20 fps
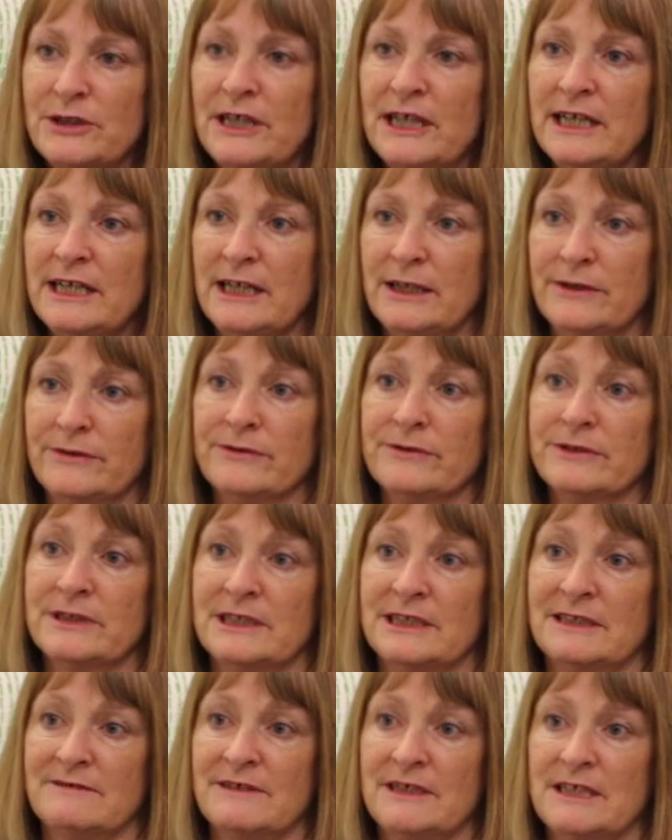learning
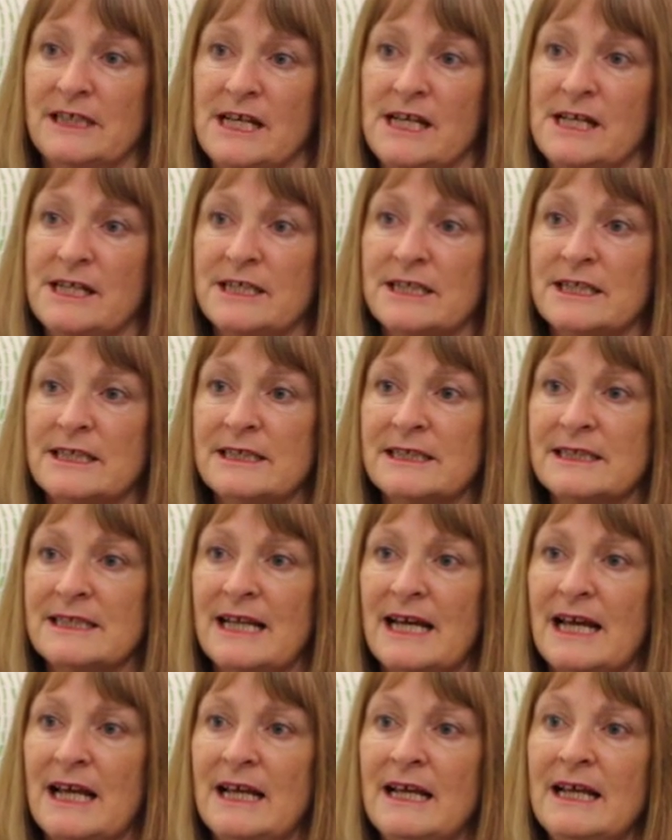courses for teachers
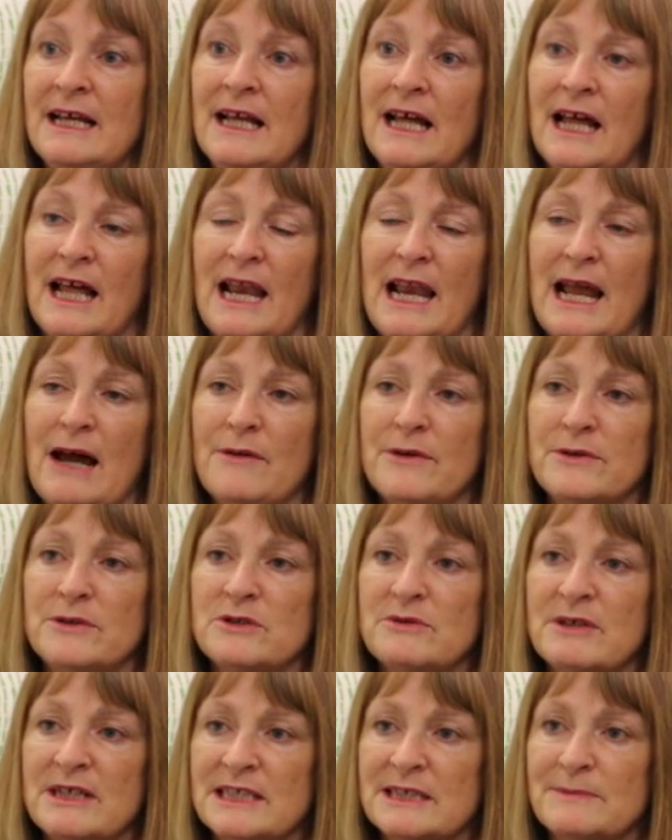that allow
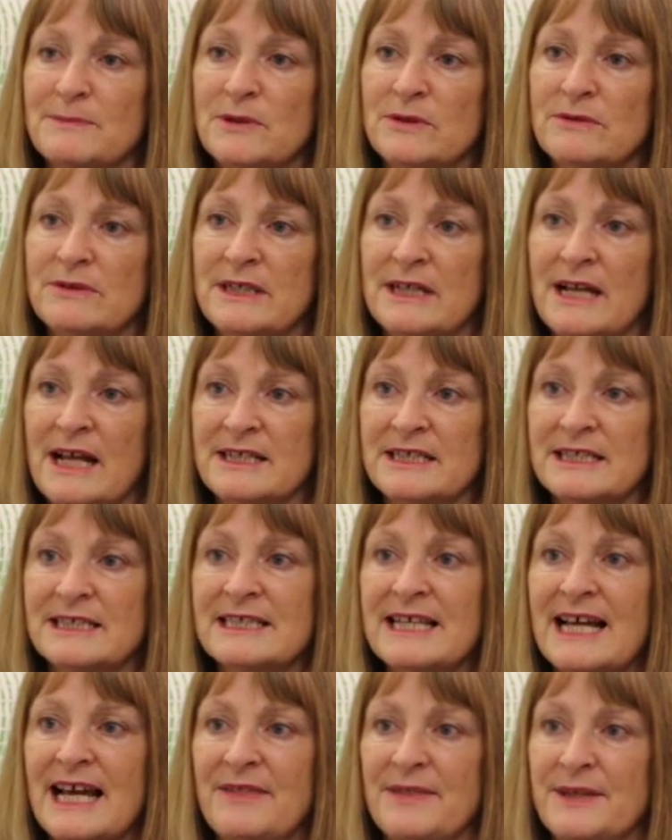them to explore and
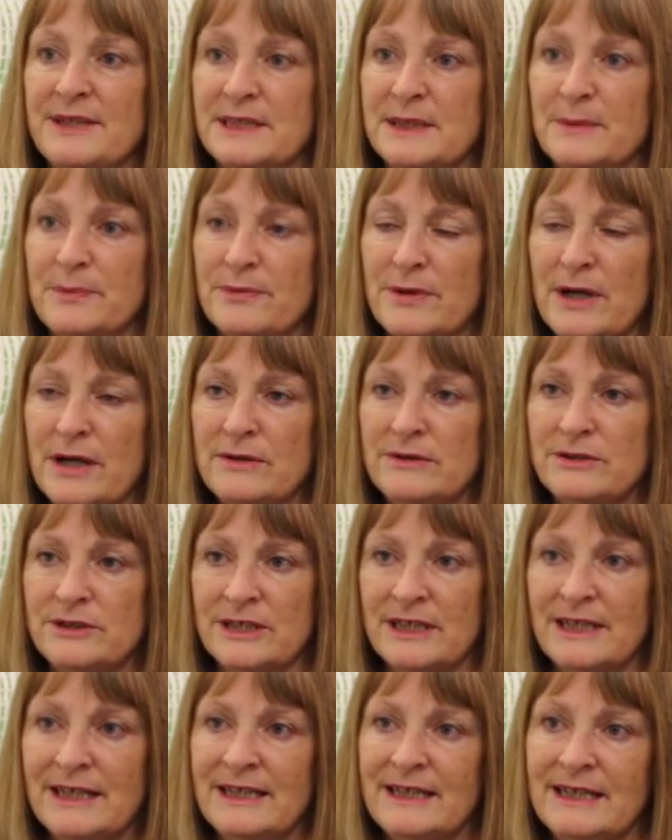understand this
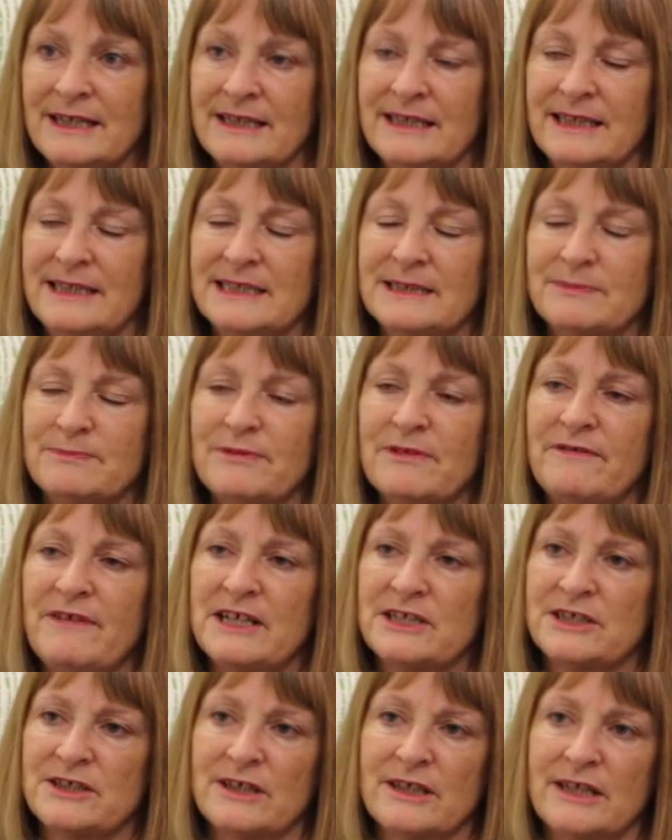approach. These
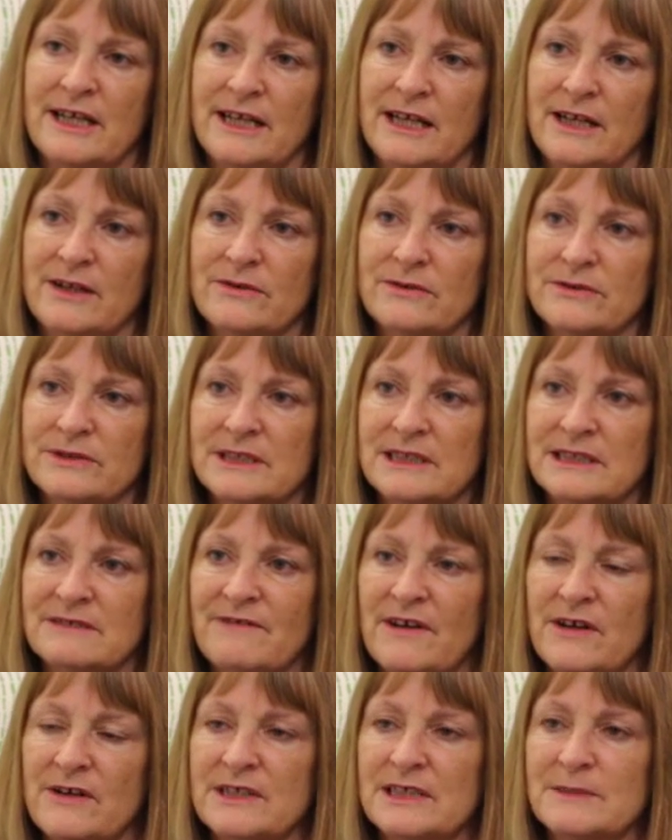professional learning courses
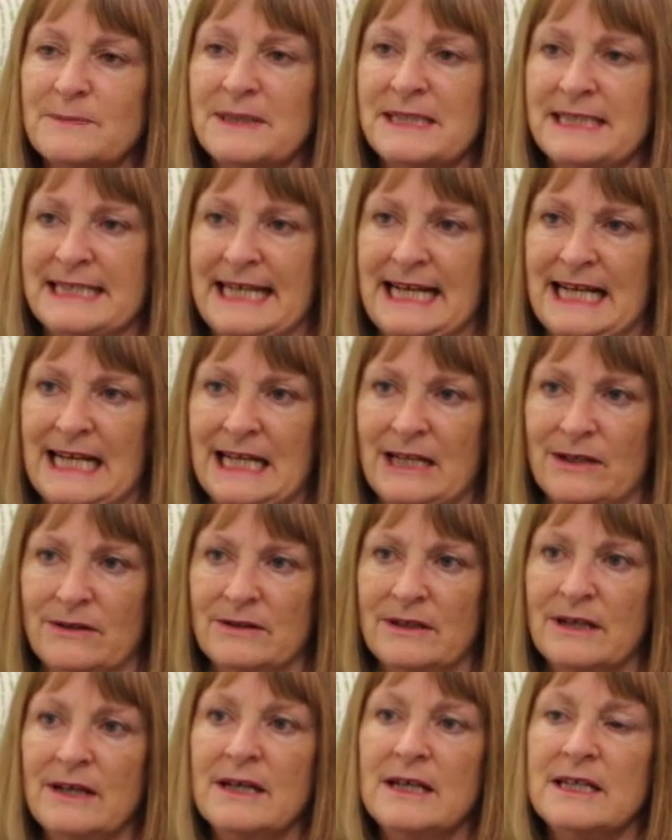focus particularly
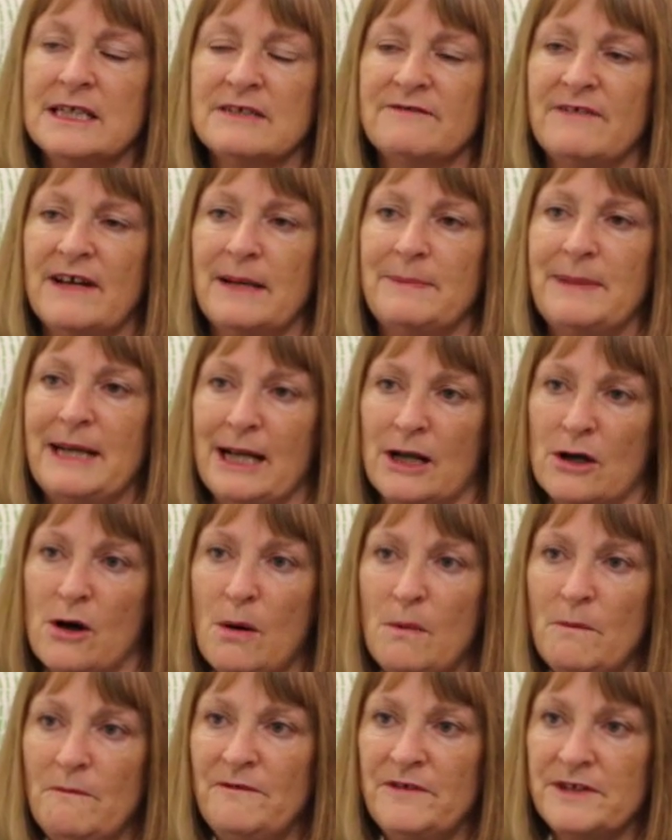on developing
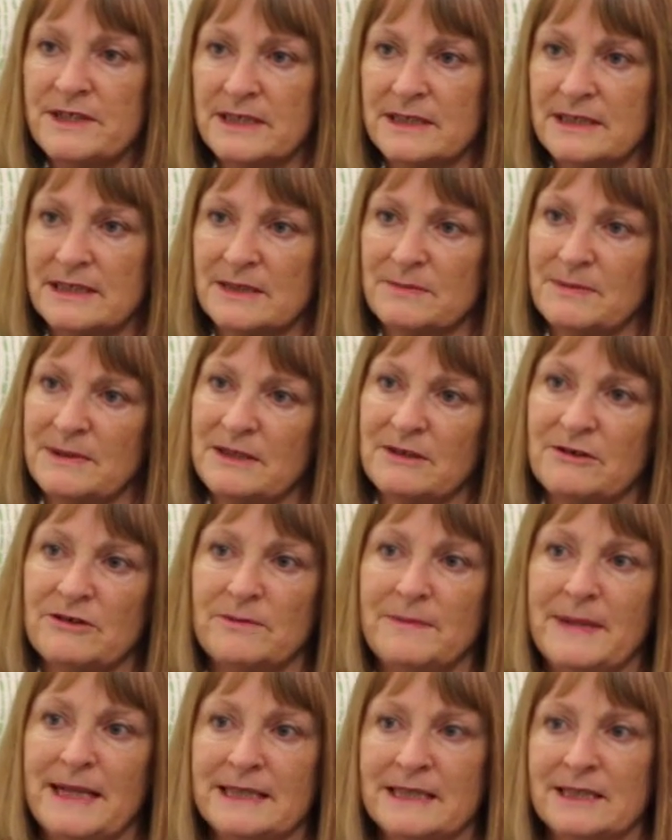confidence with the
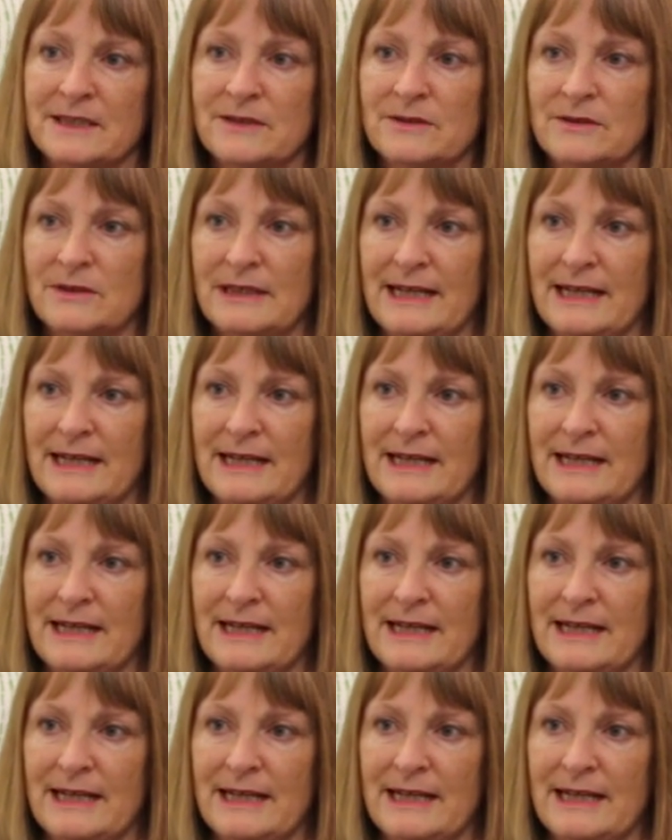grammatical